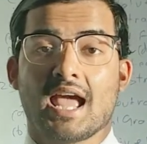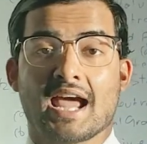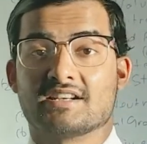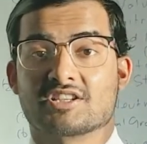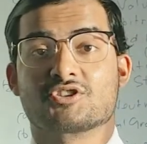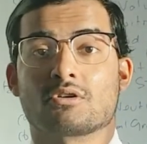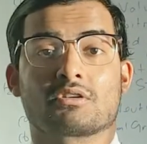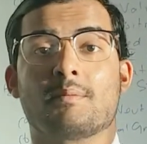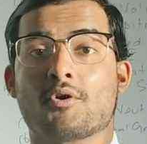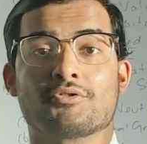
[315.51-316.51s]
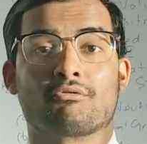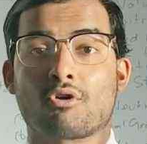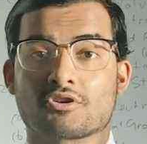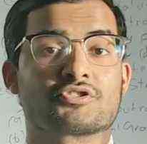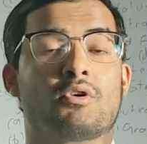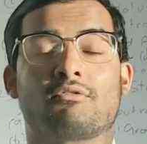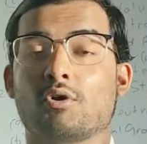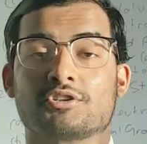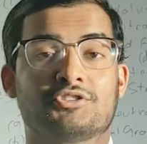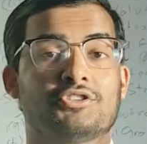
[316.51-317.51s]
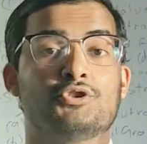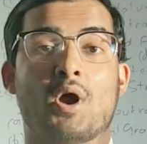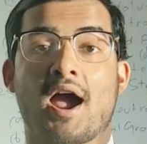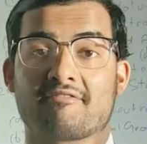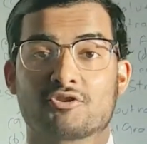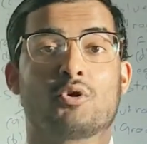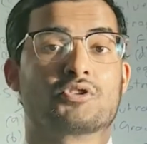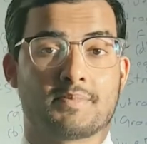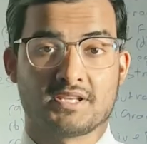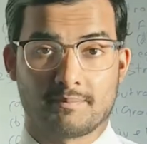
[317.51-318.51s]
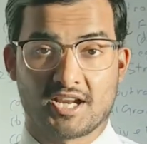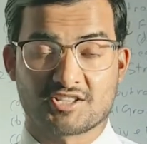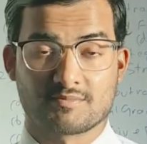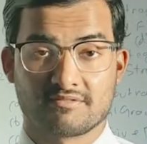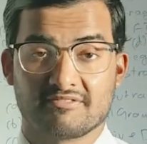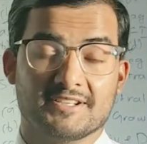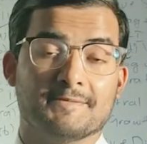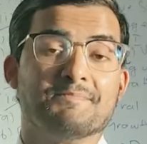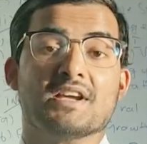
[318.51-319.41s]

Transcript: and does not come on the rocks of what you have to go on to pay the management fee.